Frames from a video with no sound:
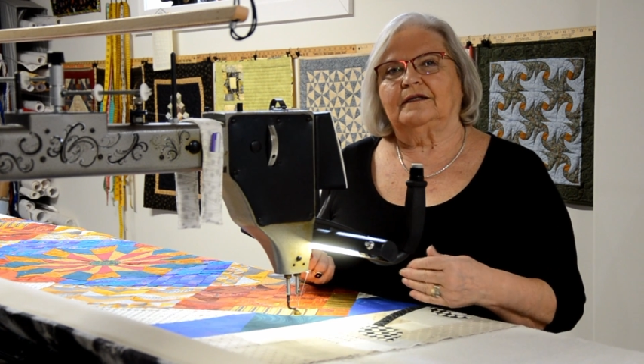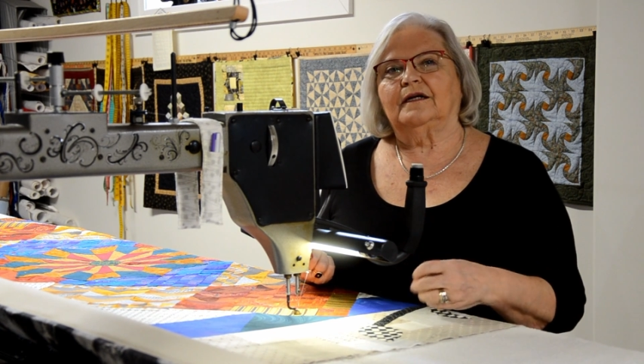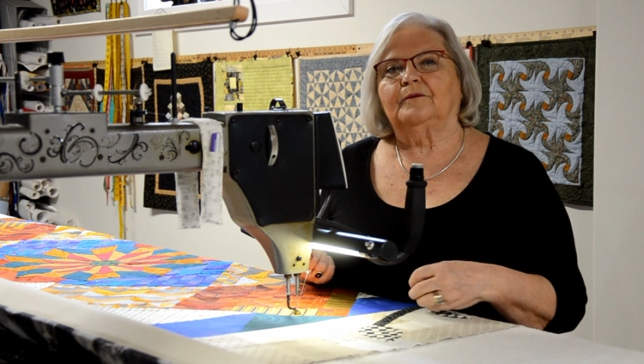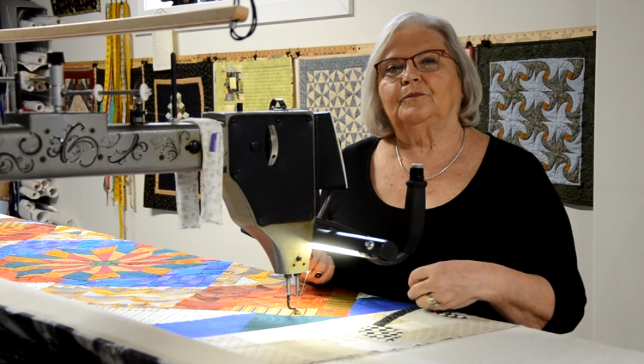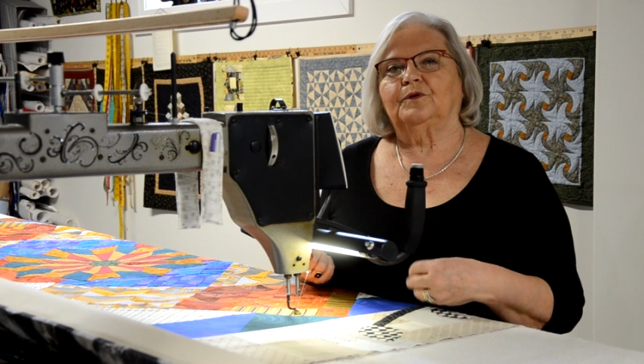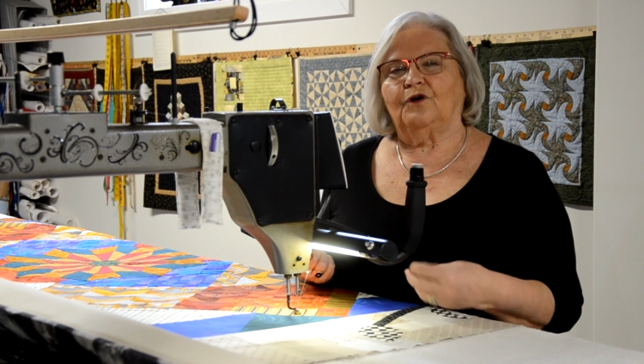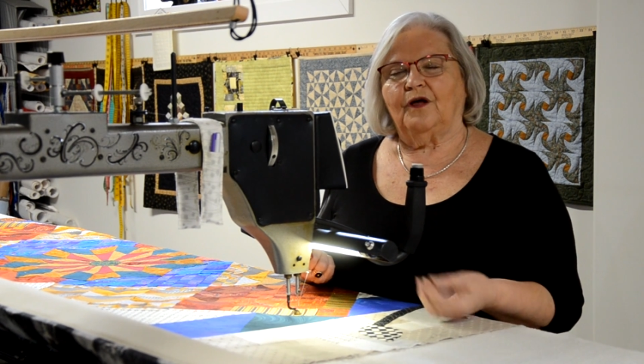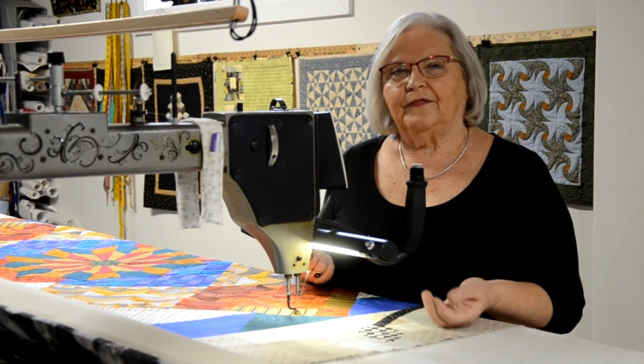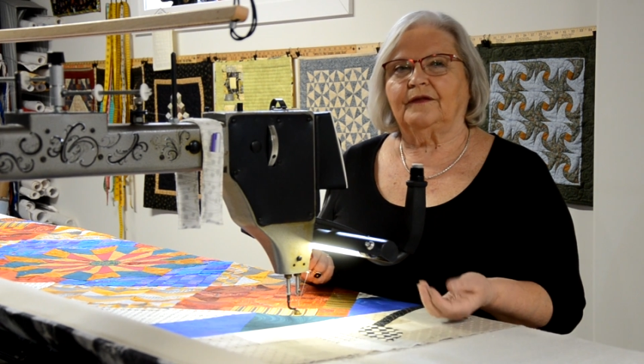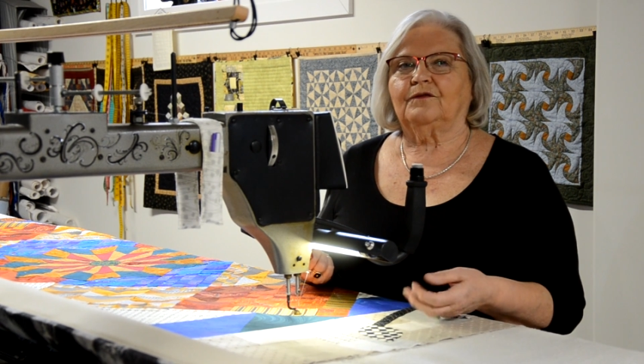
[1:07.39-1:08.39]
I put on
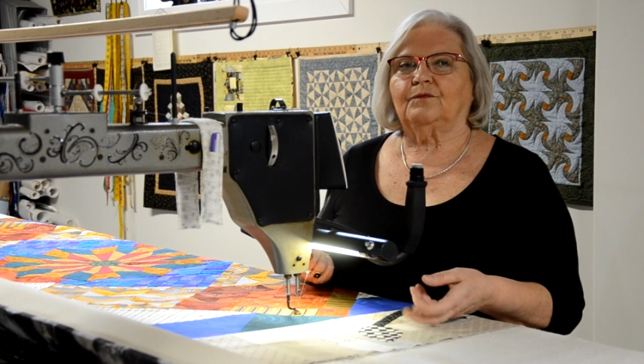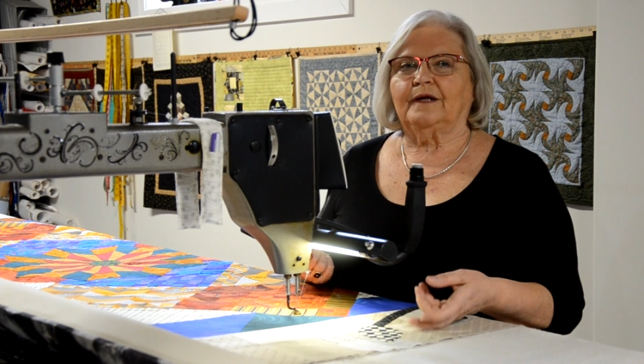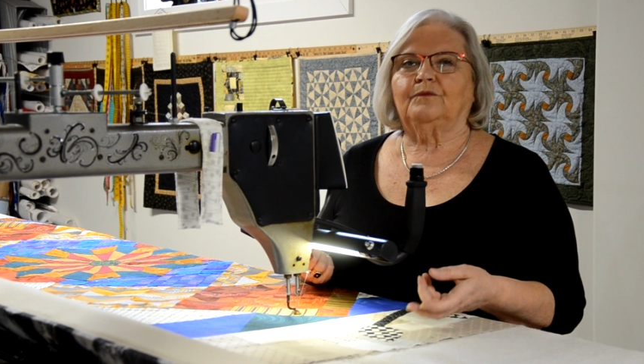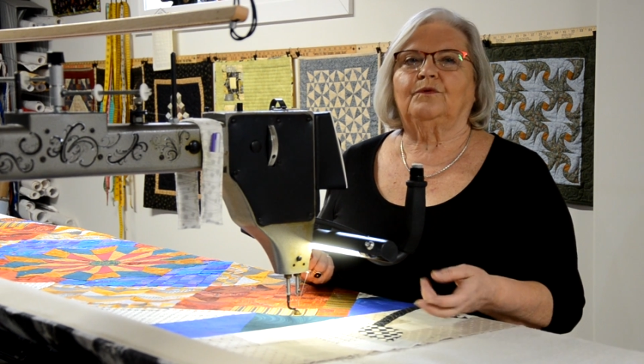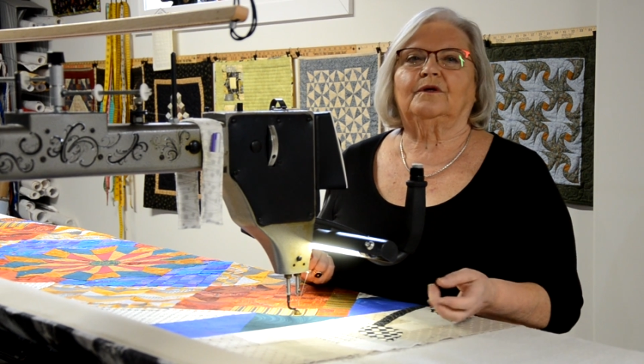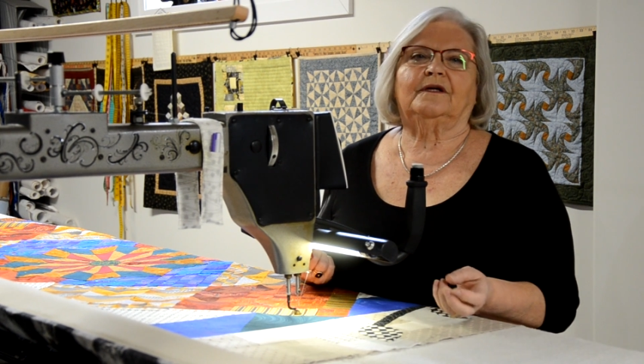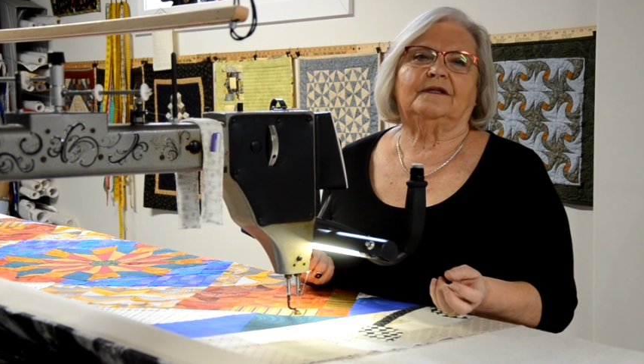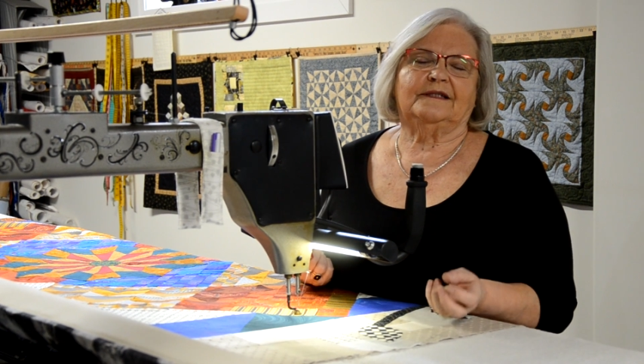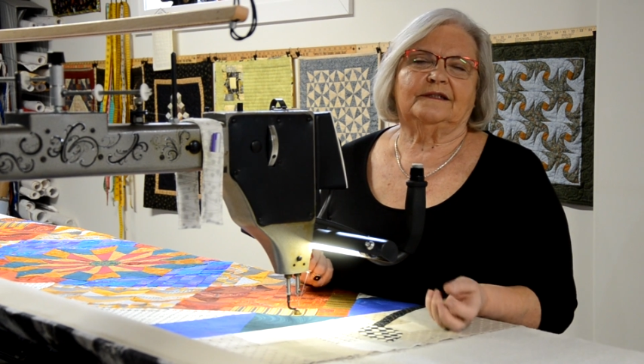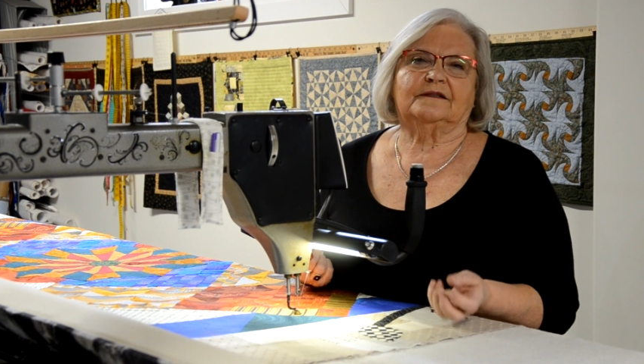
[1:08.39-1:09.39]
the thread work and the
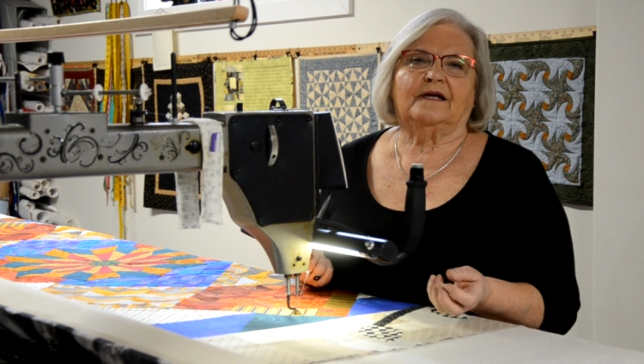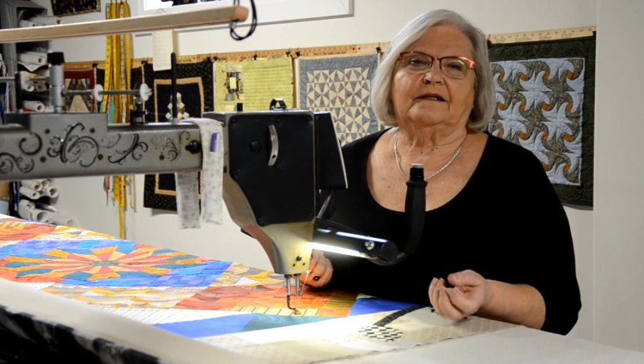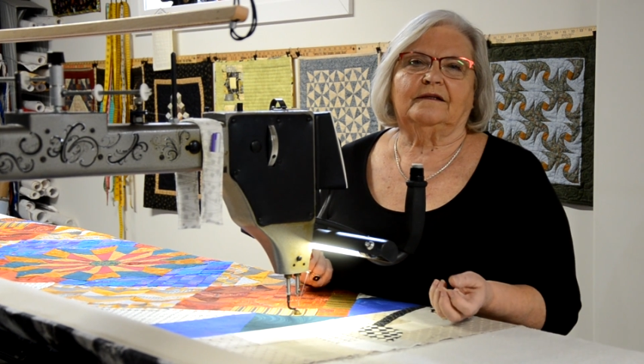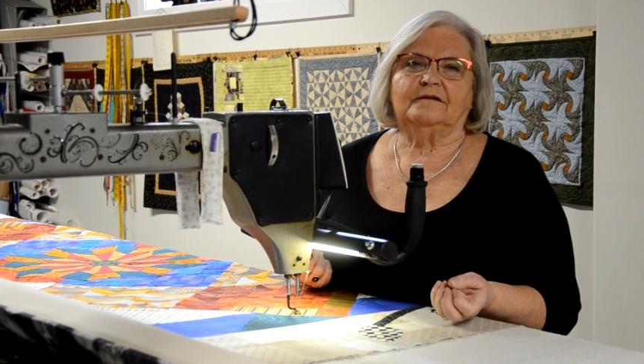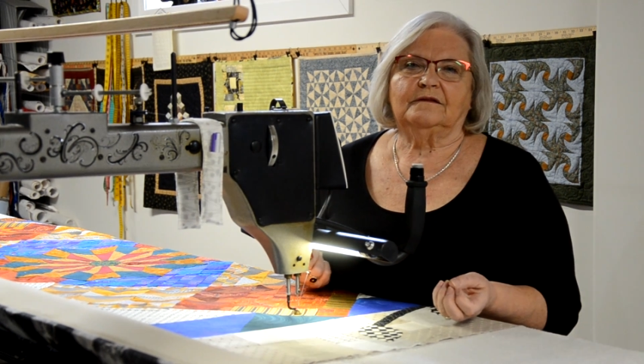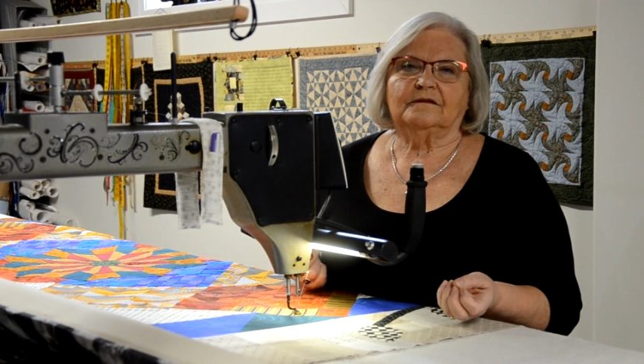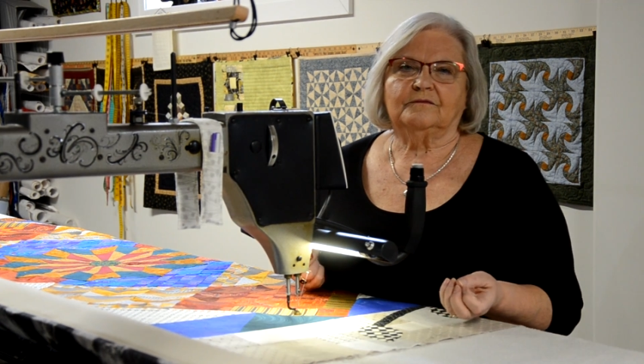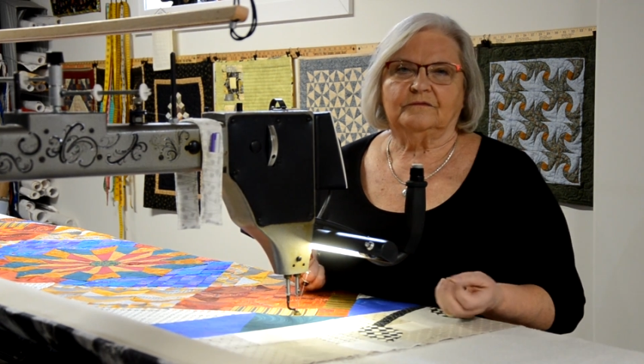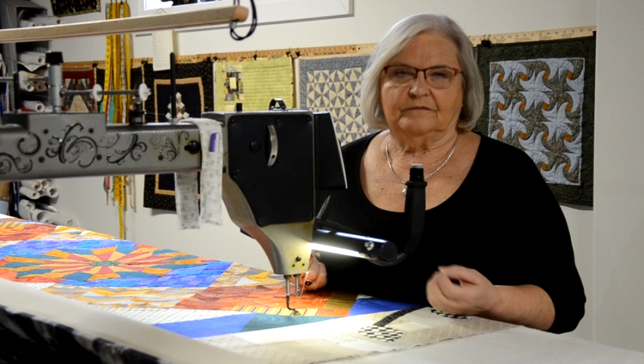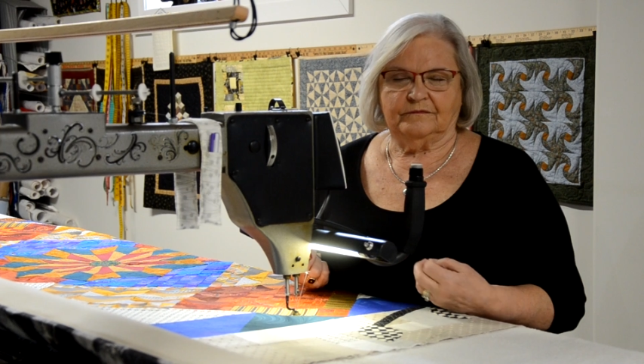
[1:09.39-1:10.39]
design
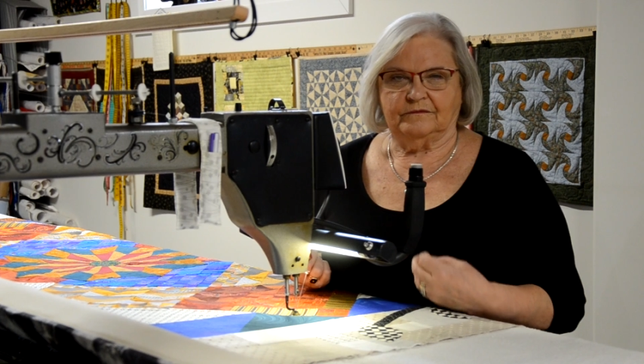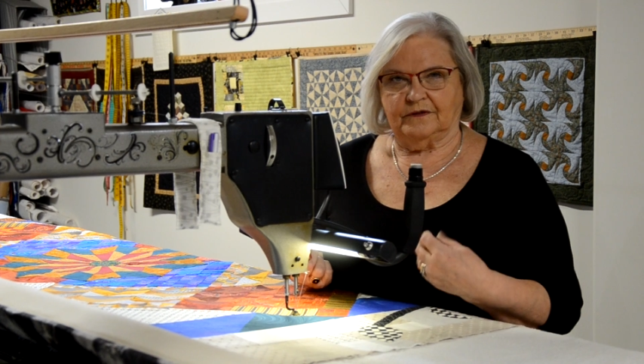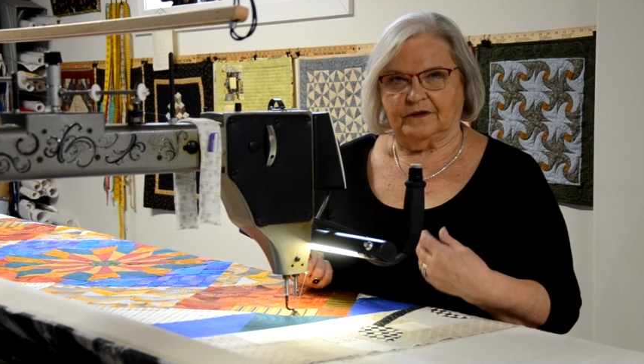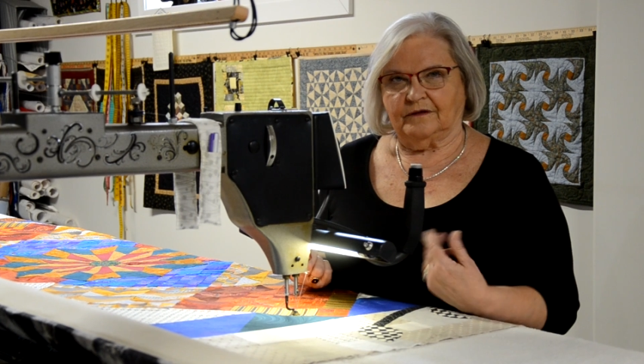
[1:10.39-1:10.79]
uh,